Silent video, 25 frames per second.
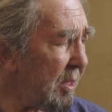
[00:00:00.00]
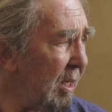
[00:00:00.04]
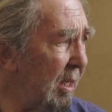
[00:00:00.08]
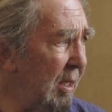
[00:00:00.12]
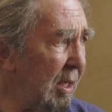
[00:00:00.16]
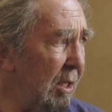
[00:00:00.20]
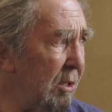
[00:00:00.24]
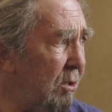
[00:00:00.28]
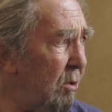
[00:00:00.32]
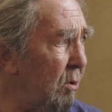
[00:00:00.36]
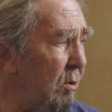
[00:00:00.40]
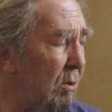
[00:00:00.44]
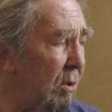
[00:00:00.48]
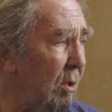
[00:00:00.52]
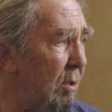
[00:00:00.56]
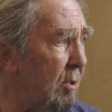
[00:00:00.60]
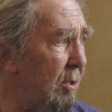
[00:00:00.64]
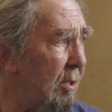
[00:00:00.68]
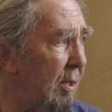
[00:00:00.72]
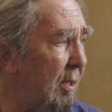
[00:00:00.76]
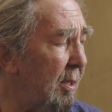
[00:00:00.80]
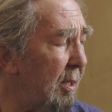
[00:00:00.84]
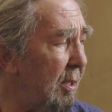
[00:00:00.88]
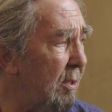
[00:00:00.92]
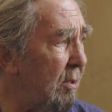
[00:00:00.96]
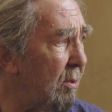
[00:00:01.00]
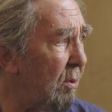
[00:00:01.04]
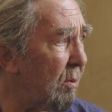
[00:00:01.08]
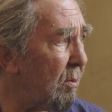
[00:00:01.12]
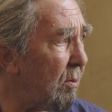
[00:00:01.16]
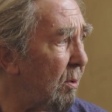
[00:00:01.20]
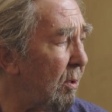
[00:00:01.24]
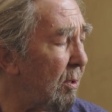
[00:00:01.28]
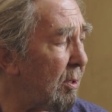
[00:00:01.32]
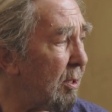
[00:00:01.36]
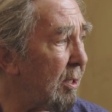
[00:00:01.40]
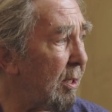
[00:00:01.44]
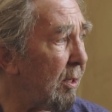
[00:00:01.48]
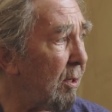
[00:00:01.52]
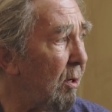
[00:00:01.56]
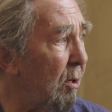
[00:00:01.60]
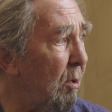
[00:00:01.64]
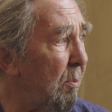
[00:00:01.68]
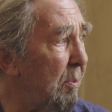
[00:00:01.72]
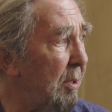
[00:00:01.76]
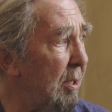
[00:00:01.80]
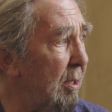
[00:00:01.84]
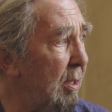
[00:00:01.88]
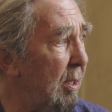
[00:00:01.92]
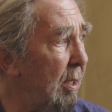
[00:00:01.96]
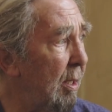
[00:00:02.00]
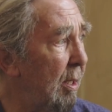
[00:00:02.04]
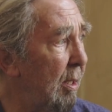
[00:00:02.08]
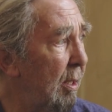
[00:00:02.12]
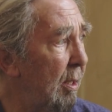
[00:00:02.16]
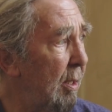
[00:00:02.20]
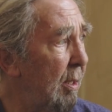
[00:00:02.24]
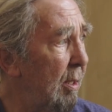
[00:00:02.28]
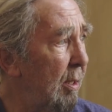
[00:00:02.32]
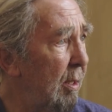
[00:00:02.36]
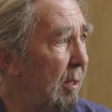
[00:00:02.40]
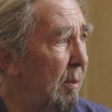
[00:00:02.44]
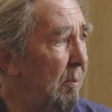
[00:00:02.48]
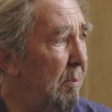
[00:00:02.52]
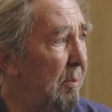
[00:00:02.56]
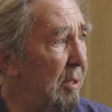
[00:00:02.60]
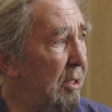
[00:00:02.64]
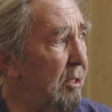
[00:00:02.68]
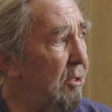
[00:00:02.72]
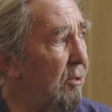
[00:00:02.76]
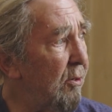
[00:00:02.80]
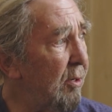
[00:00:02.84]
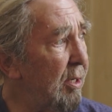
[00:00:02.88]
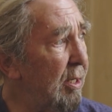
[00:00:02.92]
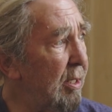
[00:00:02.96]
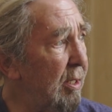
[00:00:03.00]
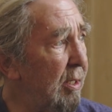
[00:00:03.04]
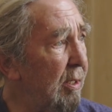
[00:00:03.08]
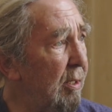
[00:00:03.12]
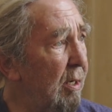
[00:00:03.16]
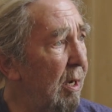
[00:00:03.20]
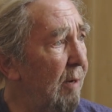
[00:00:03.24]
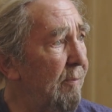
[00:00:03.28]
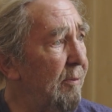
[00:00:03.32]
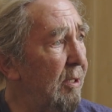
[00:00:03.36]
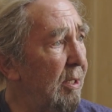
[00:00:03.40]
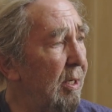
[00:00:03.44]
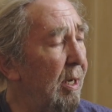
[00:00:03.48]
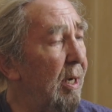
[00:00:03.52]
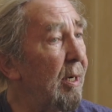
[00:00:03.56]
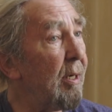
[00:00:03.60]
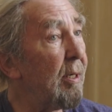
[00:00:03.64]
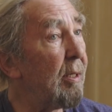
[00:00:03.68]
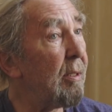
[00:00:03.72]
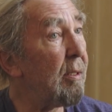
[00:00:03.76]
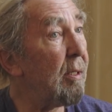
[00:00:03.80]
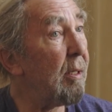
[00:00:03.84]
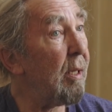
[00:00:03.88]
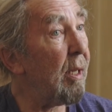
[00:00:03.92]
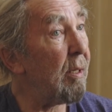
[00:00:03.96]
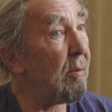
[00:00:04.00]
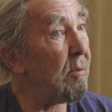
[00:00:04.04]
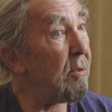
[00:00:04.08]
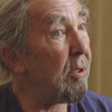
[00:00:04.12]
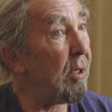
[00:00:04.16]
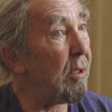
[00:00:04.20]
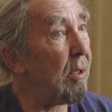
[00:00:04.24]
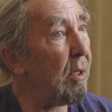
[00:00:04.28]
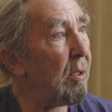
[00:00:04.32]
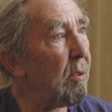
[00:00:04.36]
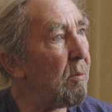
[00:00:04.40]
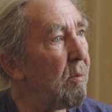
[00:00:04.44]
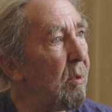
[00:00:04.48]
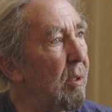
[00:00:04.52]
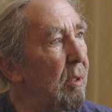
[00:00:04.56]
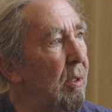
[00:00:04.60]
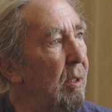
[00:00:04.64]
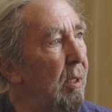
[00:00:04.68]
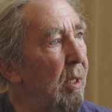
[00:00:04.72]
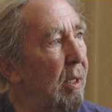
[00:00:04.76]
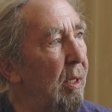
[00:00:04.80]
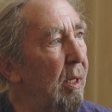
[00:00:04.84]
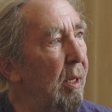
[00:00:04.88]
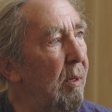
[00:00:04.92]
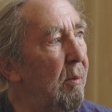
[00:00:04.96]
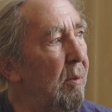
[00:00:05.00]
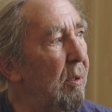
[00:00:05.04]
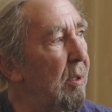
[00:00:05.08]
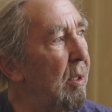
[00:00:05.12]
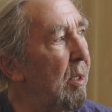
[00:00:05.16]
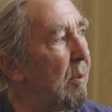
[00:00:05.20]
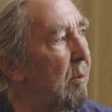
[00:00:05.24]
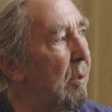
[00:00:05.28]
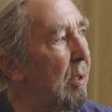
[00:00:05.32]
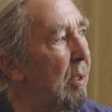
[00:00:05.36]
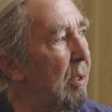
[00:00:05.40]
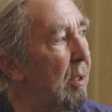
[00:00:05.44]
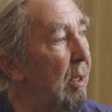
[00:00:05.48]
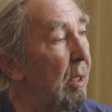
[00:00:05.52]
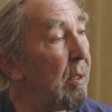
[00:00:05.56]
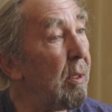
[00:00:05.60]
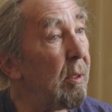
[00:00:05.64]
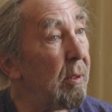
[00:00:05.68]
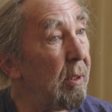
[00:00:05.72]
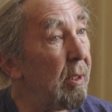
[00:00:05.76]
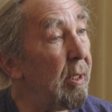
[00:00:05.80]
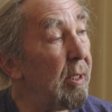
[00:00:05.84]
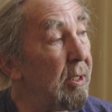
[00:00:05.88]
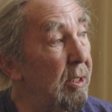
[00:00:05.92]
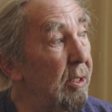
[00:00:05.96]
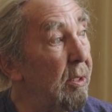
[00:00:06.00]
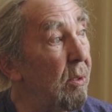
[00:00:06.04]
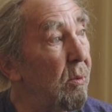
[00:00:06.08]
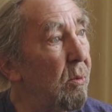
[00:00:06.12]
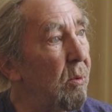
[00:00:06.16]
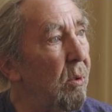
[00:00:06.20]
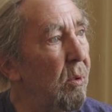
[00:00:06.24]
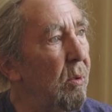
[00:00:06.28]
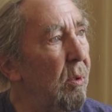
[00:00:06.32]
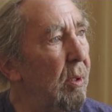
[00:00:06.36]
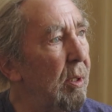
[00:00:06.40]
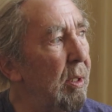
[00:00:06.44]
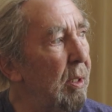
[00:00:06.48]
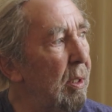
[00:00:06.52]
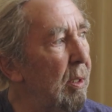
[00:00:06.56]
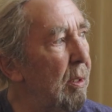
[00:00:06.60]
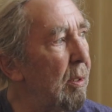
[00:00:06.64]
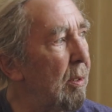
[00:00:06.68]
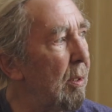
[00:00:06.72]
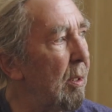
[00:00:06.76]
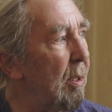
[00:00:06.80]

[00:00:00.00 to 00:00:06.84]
He sold lots of copies. Mysteries in Covent Garden, that was another one. They're still going.